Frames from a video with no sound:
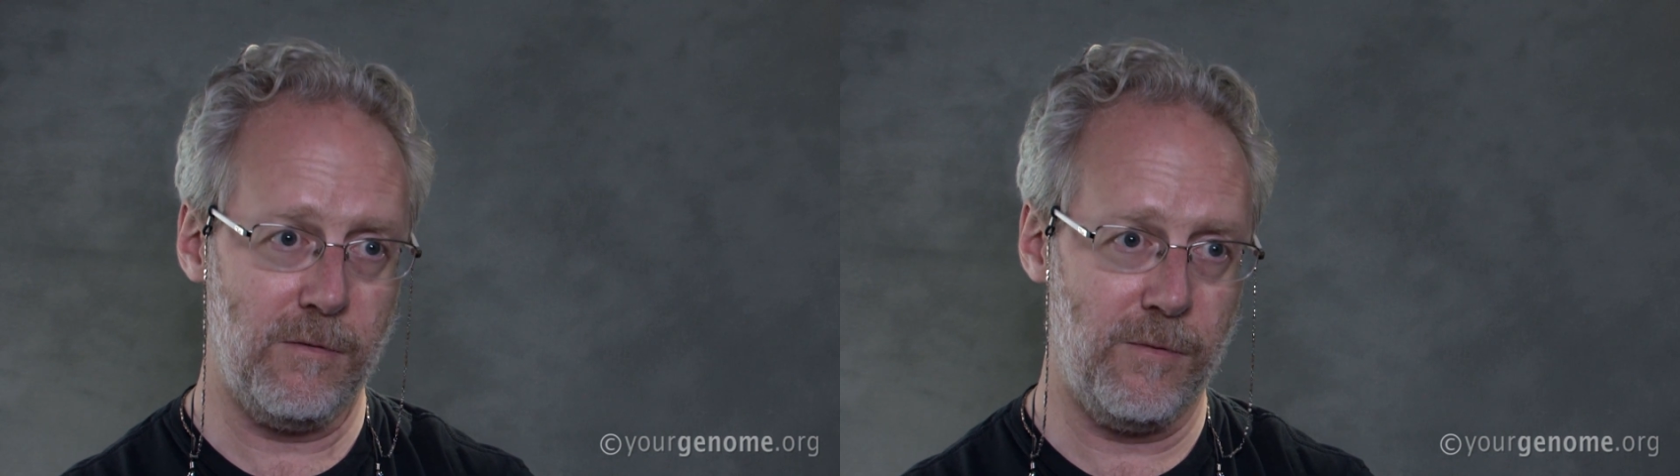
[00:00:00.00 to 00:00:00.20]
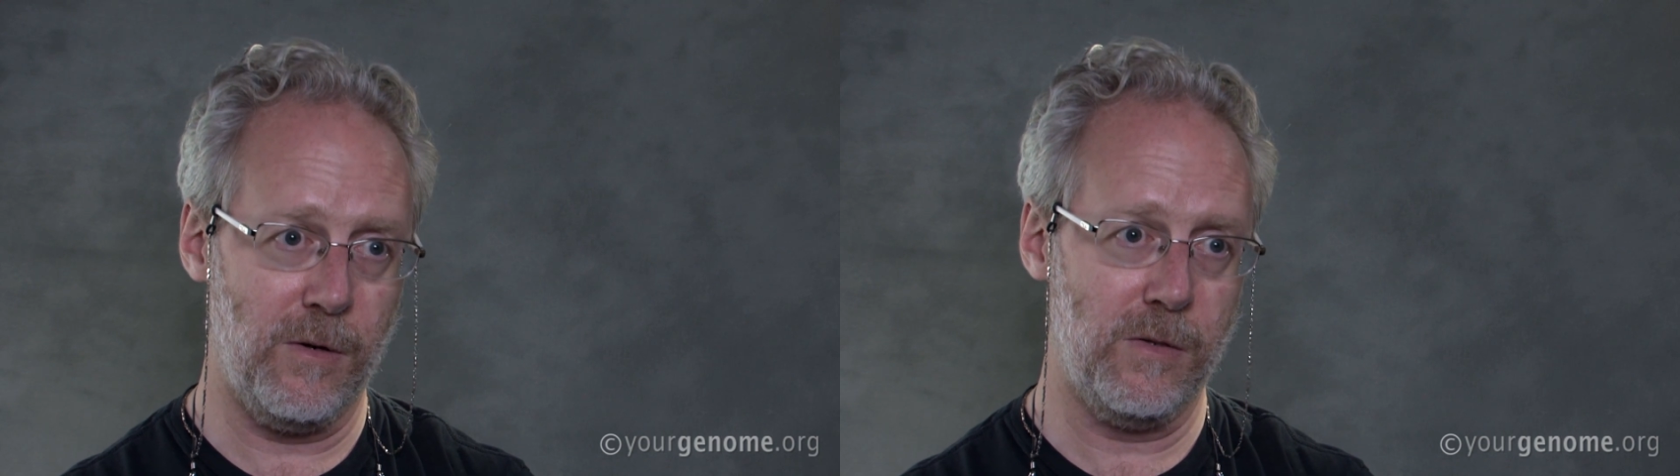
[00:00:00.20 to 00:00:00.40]

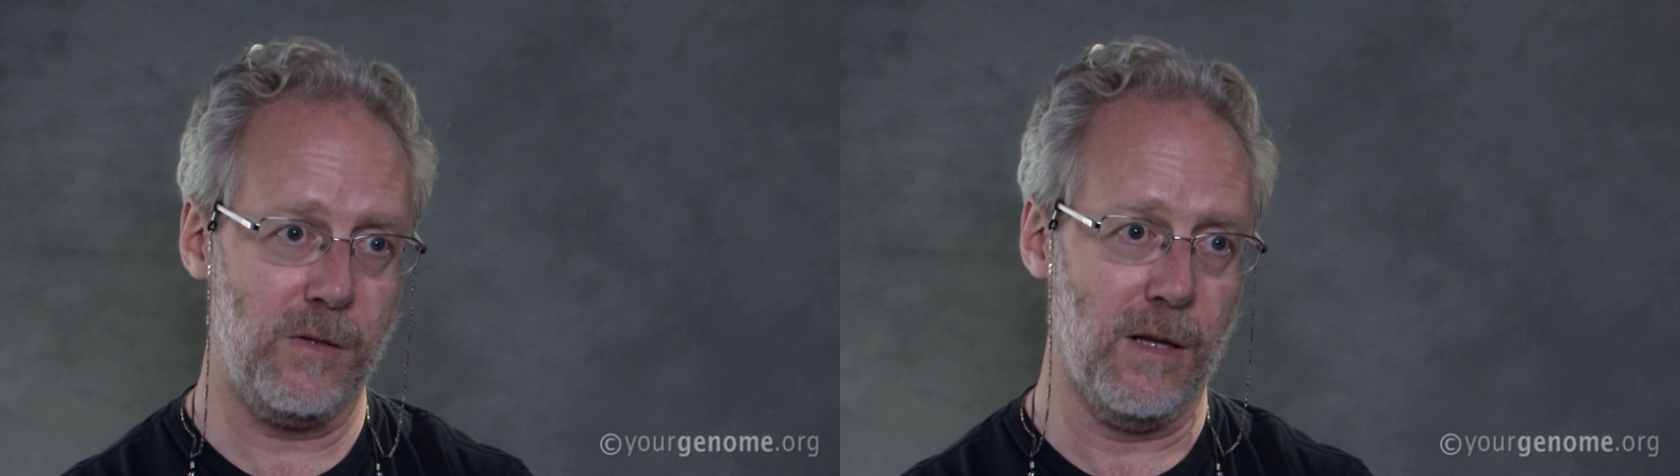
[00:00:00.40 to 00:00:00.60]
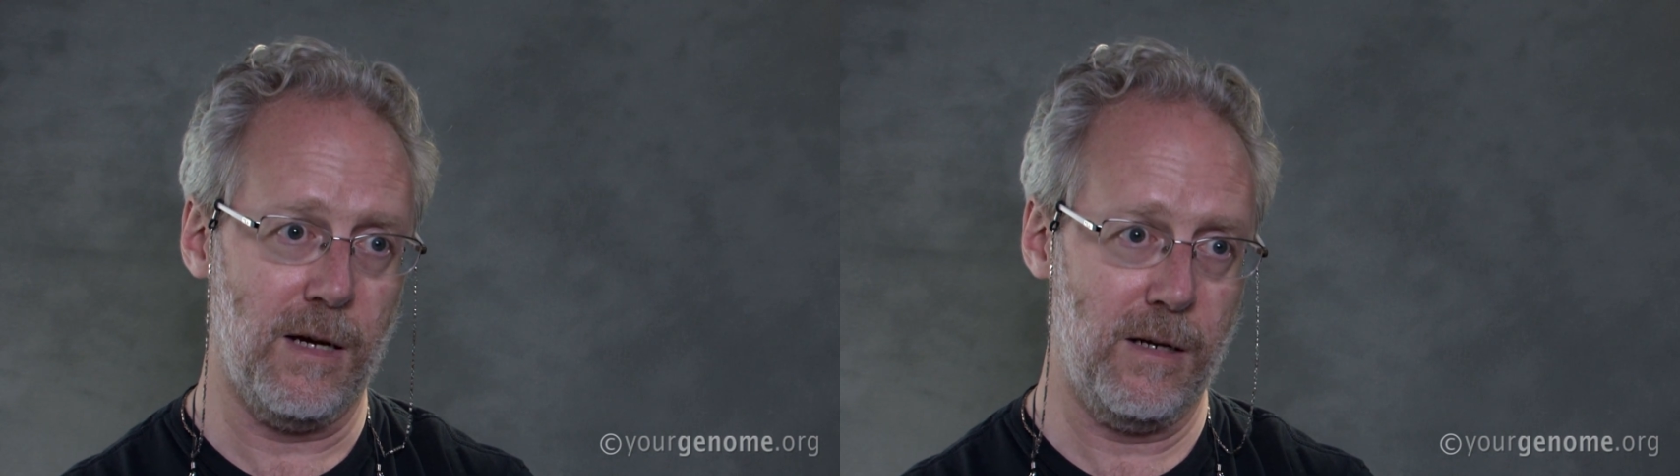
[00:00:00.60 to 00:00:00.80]

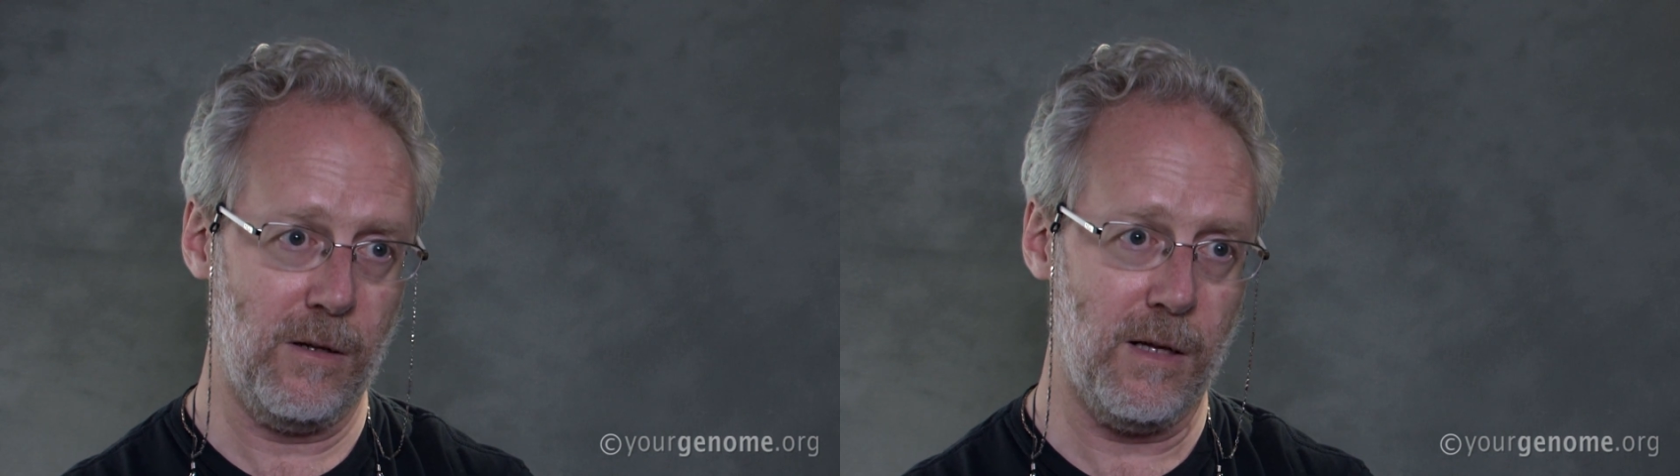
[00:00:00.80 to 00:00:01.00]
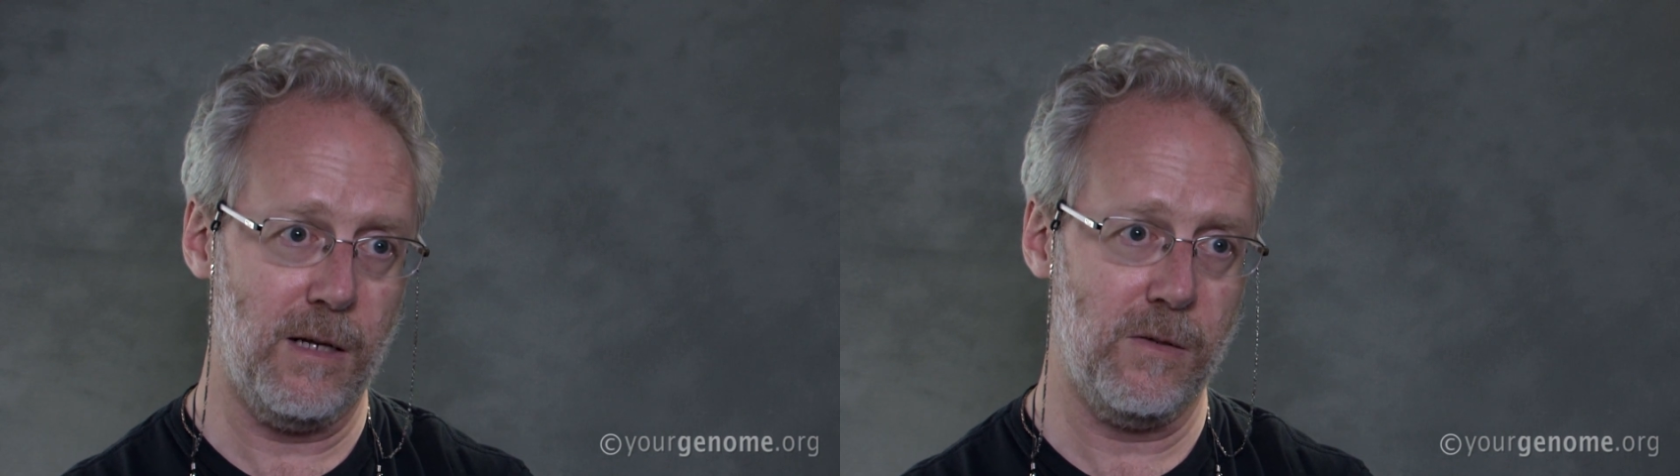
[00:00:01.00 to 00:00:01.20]
first-line
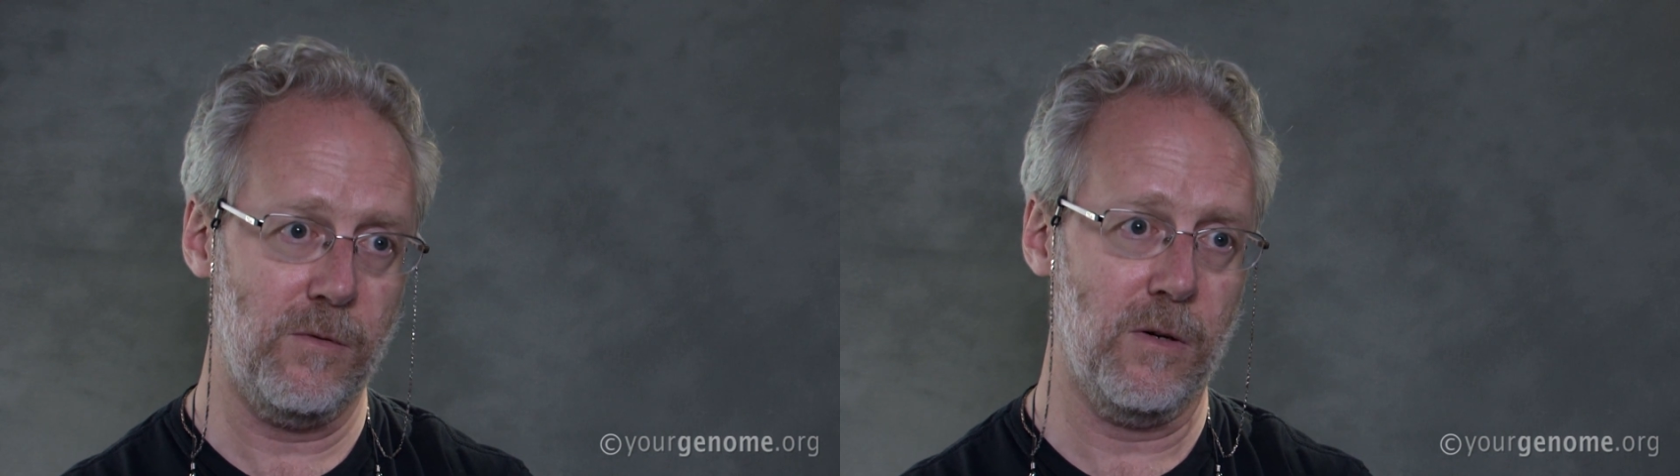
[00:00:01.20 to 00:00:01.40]
class of